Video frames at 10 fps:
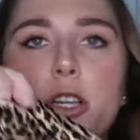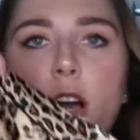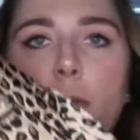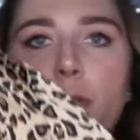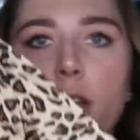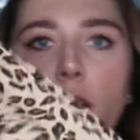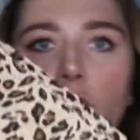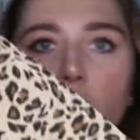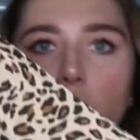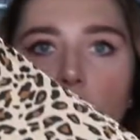top.
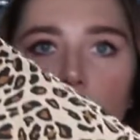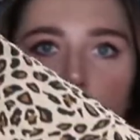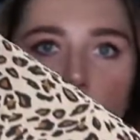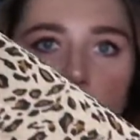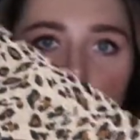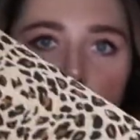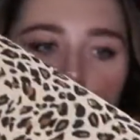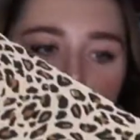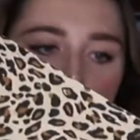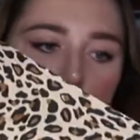It's really
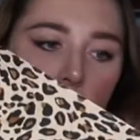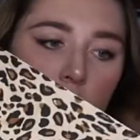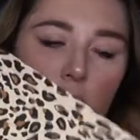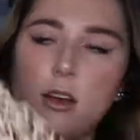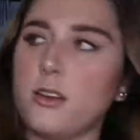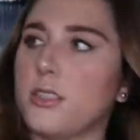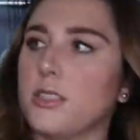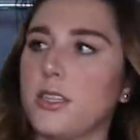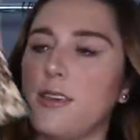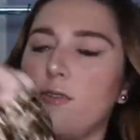nice, long
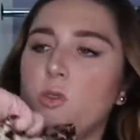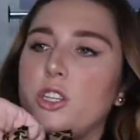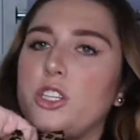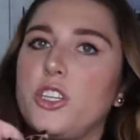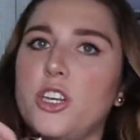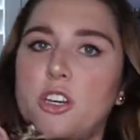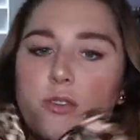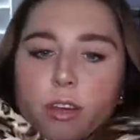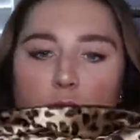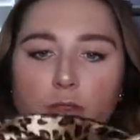sleeve, which, you
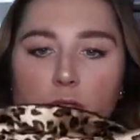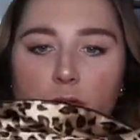know, I don't know if